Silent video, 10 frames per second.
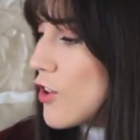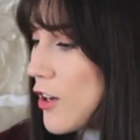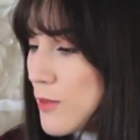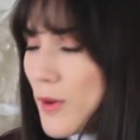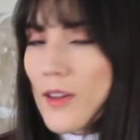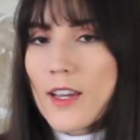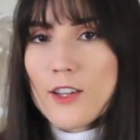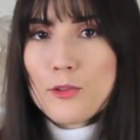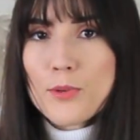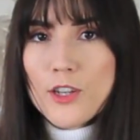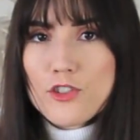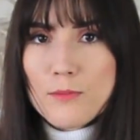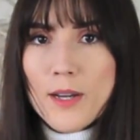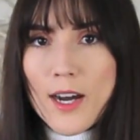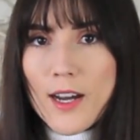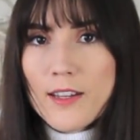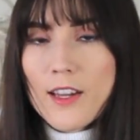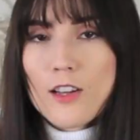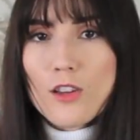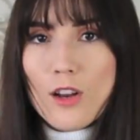talks about like inspiration behind
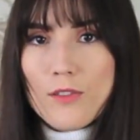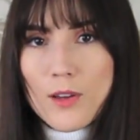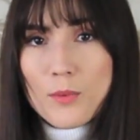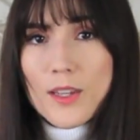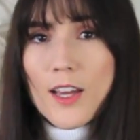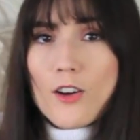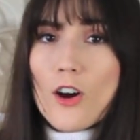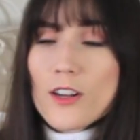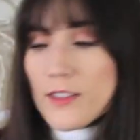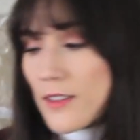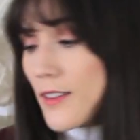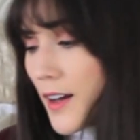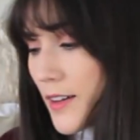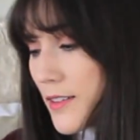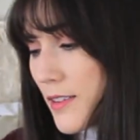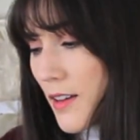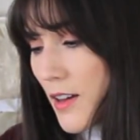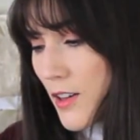like a lot of like really iconic designs.